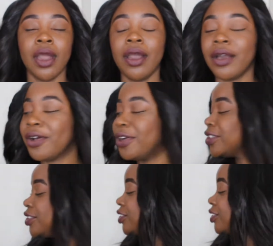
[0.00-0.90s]
Oh
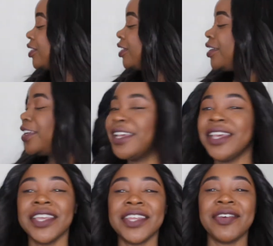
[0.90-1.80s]
gosh.
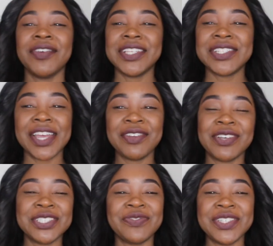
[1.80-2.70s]
You know when you're trying to
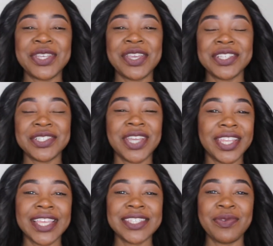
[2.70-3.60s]
rush a video because you're
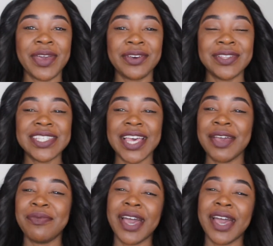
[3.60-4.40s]
trying to get to work on time?